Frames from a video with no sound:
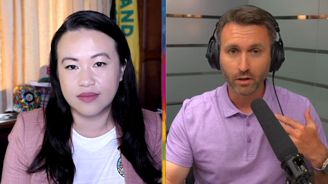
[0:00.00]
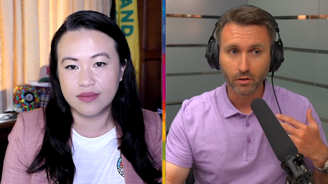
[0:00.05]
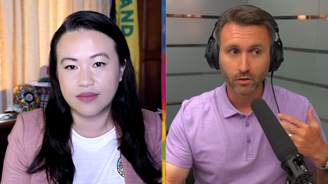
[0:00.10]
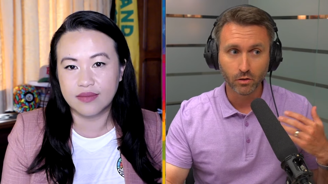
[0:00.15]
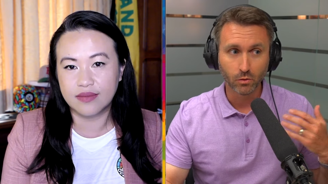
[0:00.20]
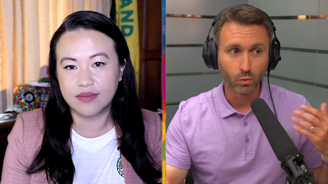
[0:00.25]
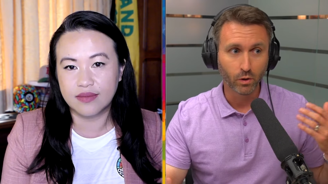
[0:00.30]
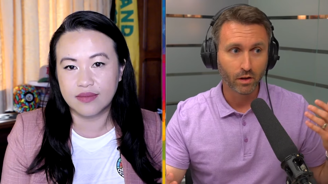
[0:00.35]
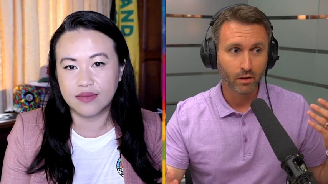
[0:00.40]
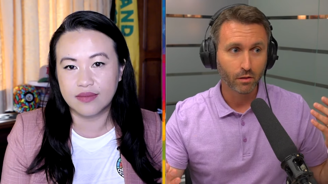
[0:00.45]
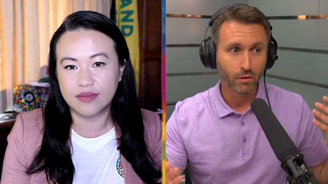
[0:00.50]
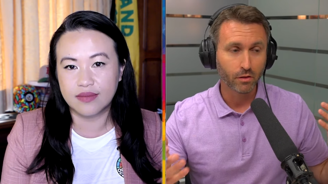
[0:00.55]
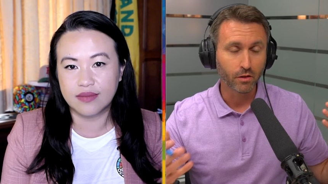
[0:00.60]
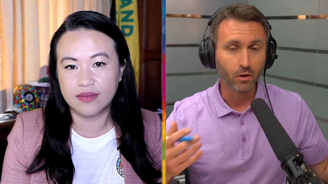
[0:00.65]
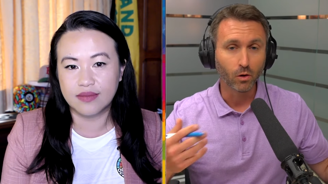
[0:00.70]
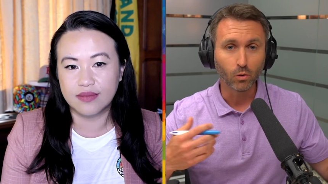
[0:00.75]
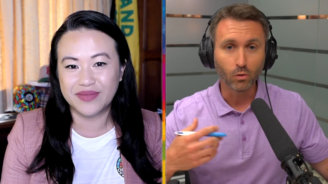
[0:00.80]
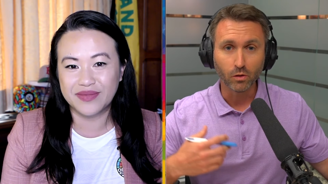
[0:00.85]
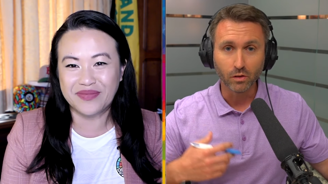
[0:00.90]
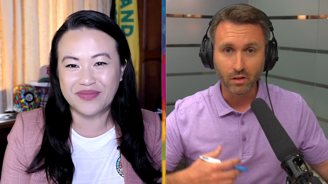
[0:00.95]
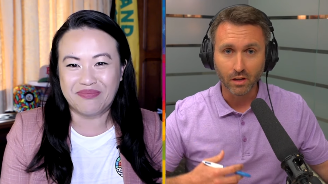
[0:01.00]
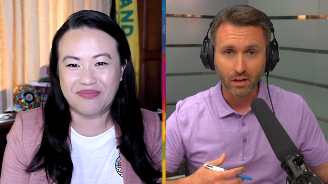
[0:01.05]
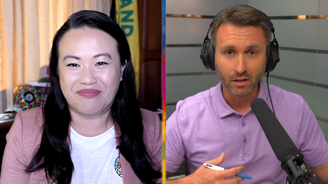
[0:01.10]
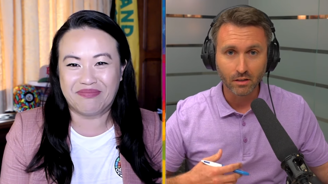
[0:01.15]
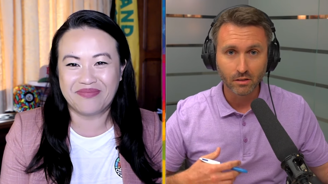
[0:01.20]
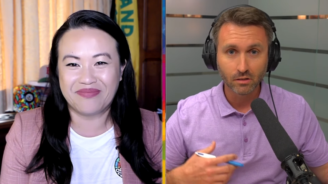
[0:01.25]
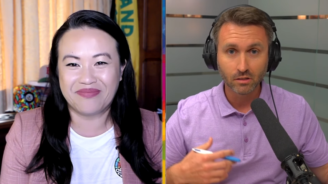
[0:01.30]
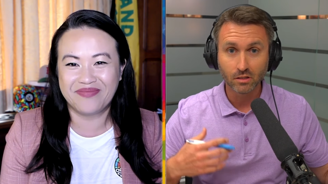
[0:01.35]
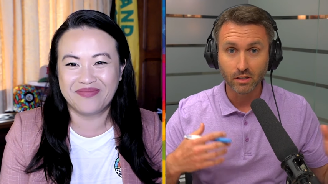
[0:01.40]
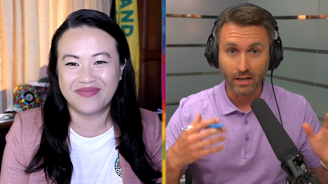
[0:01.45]
Speaker 1: record with the Oakland
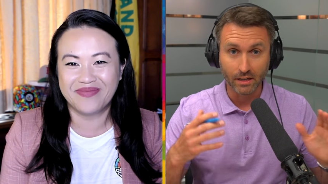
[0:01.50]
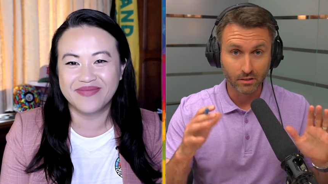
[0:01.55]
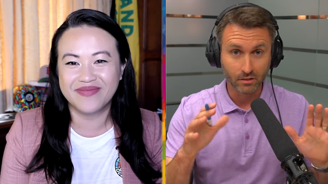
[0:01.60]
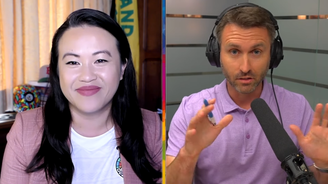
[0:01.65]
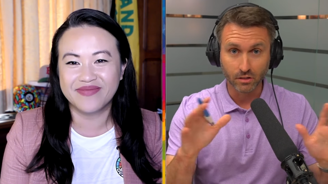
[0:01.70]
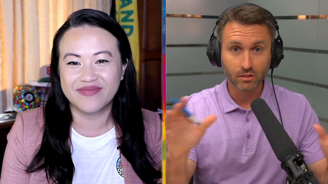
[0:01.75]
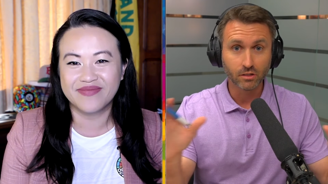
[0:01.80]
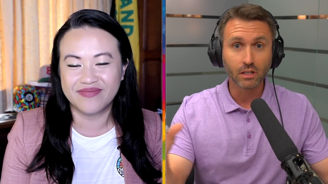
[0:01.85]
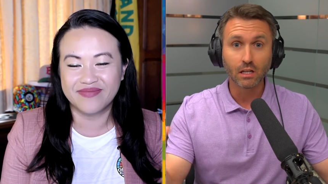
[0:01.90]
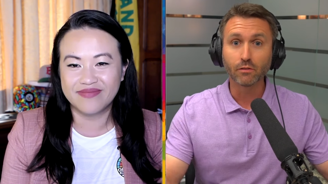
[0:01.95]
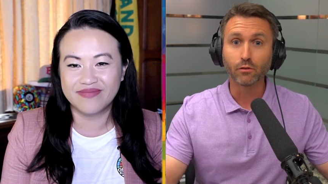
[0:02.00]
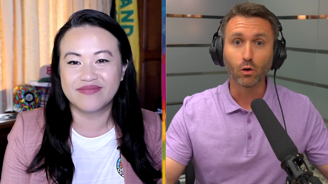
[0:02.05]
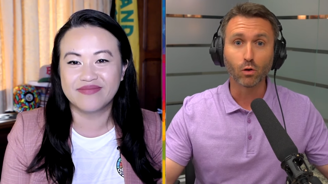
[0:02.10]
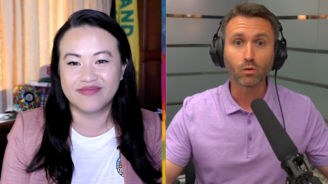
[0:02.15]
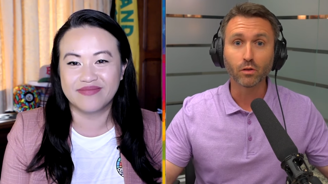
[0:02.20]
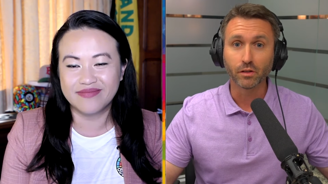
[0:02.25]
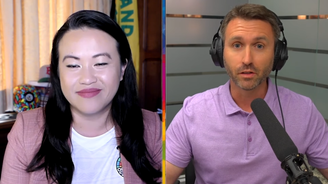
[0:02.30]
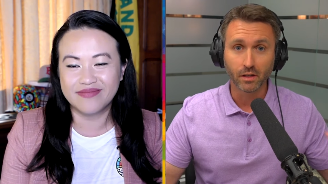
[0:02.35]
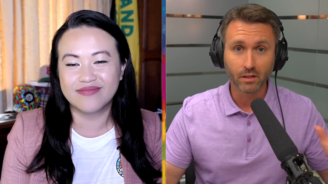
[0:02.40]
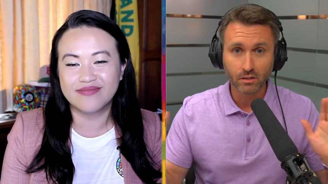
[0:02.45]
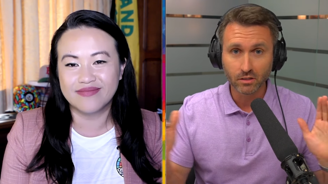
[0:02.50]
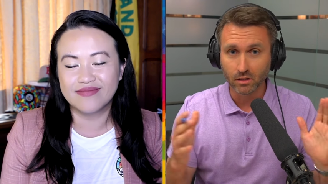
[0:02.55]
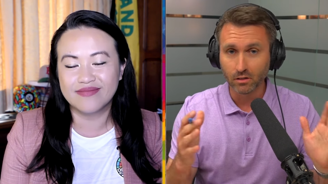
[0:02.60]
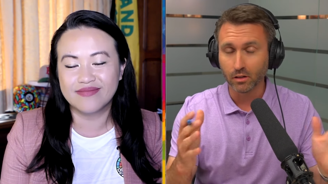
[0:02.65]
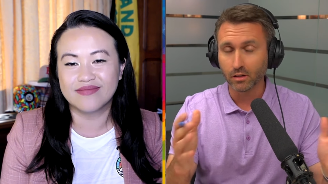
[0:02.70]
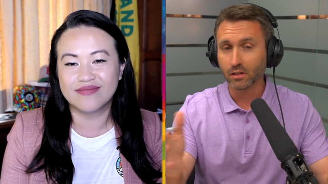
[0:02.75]
A's as the city of Oakland does.